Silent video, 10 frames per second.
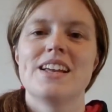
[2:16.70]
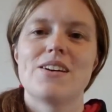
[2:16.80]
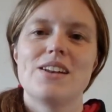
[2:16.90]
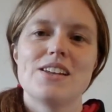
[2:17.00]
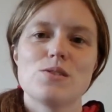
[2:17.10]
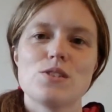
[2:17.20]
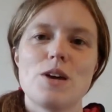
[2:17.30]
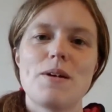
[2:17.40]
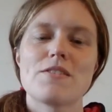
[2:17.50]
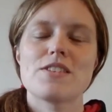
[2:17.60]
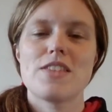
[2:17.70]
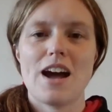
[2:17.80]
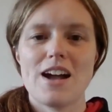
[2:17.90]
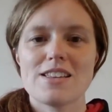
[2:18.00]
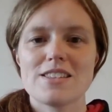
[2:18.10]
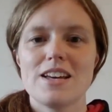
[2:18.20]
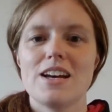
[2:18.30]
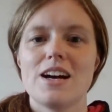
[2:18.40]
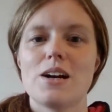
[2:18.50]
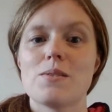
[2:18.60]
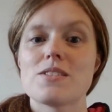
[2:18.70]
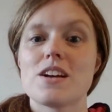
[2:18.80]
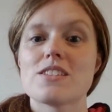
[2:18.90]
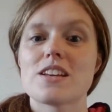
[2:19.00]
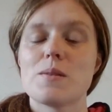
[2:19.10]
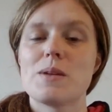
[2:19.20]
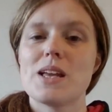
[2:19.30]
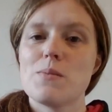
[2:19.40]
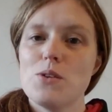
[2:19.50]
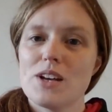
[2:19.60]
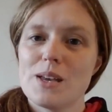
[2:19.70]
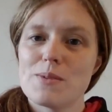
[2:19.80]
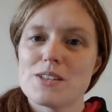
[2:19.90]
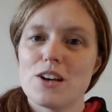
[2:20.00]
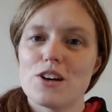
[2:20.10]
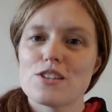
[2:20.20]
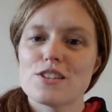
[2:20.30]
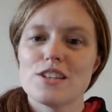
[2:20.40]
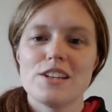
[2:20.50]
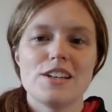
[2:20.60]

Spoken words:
Now, a little time after that, I was asked to complete a bookkeeping task,